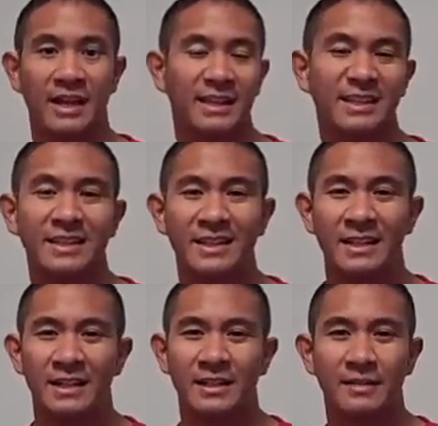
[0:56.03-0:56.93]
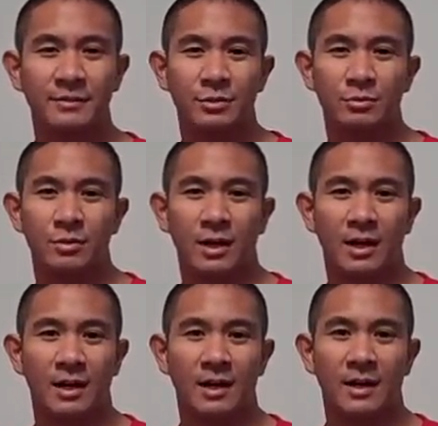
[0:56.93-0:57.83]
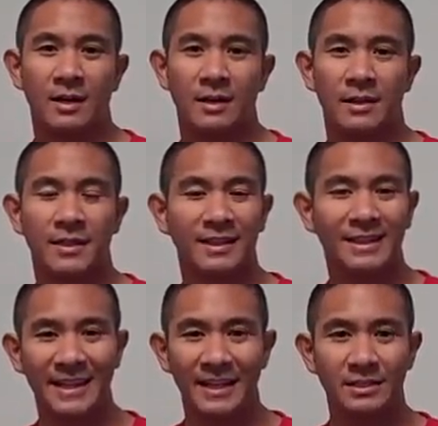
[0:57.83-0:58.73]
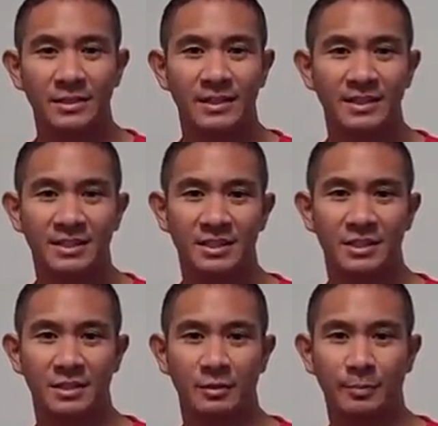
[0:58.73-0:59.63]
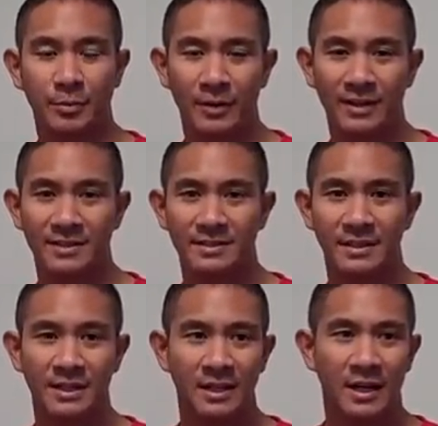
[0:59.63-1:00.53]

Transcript: I can give you uh, the link to the Digital Press